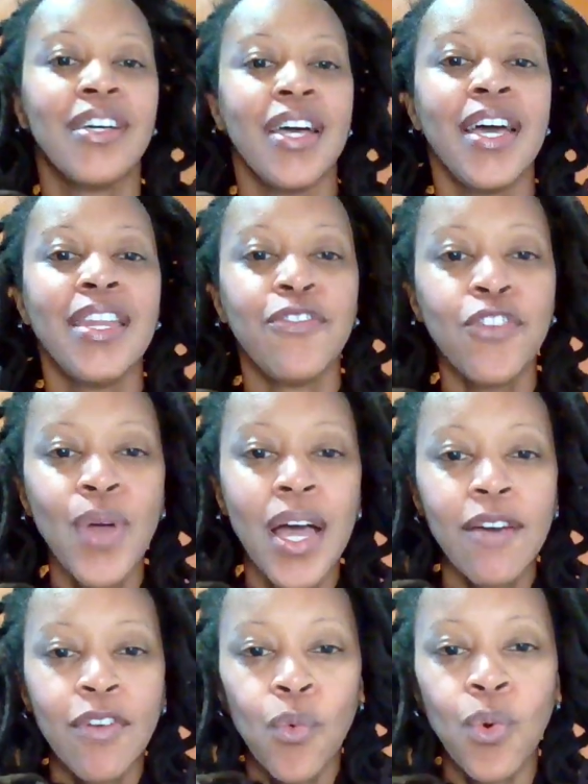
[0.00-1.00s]
And if you
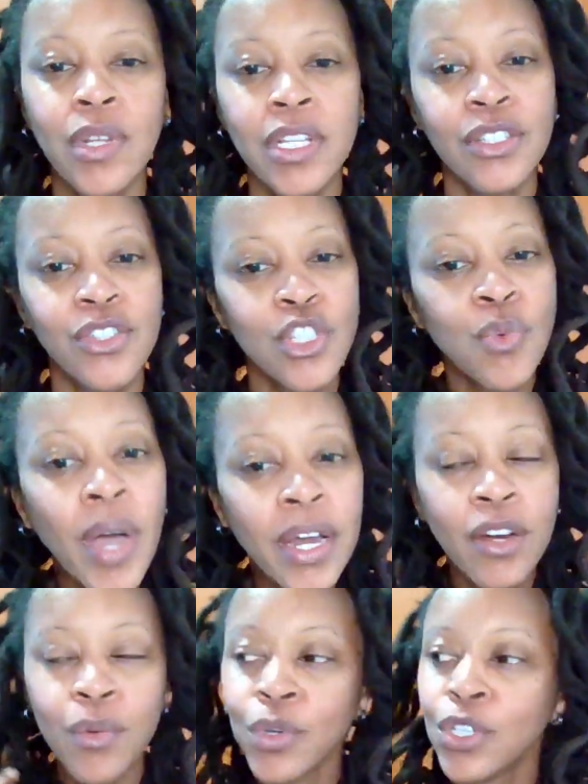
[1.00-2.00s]
have a woolen
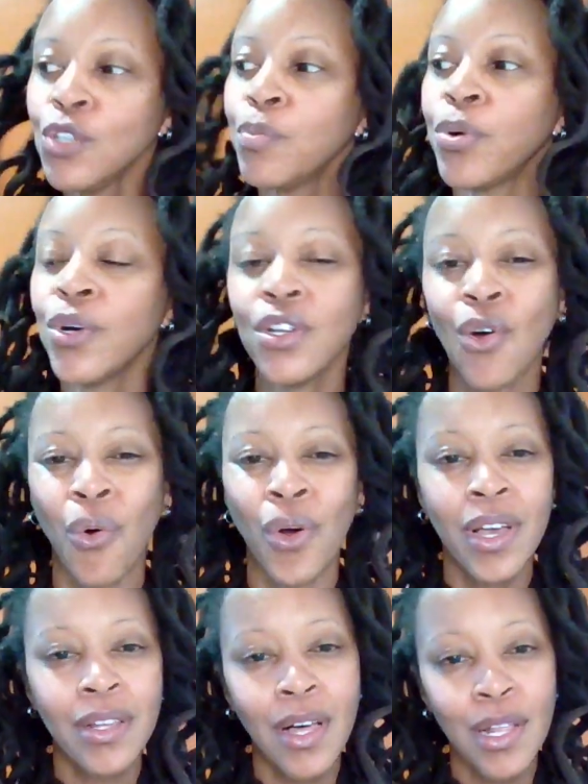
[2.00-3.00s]
sweater, would you put
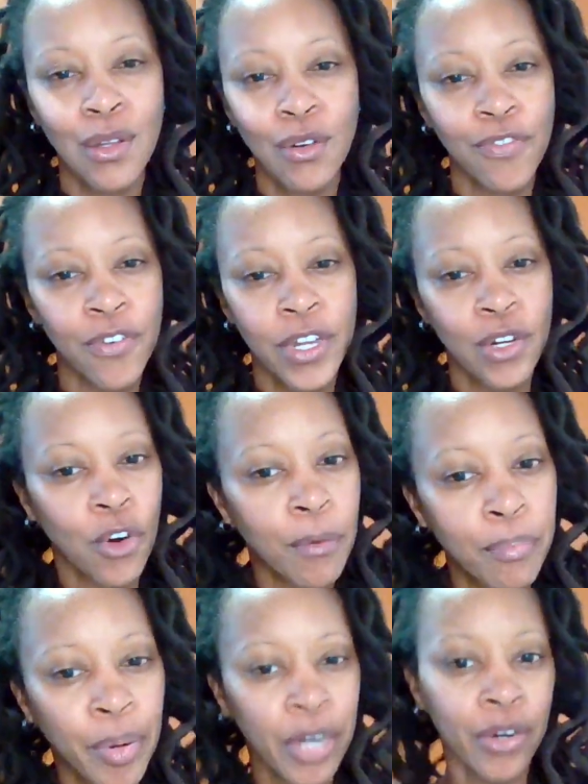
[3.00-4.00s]
oil all over it or
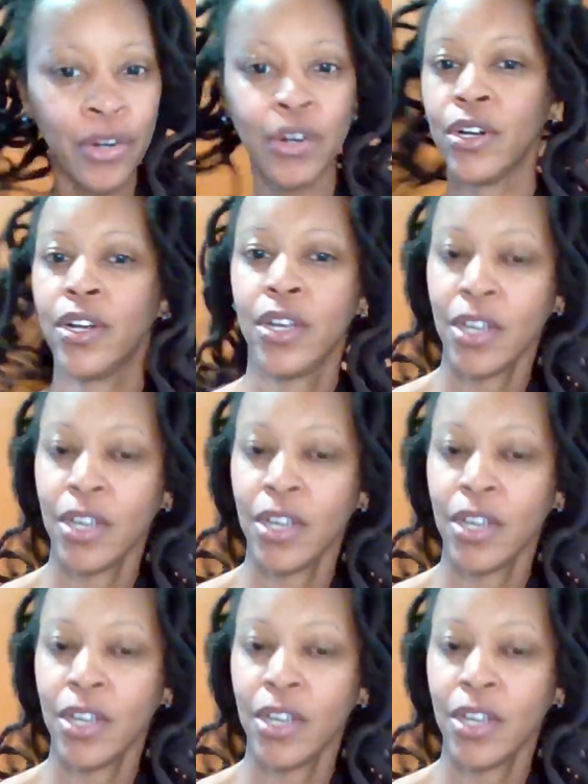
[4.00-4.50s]
butter?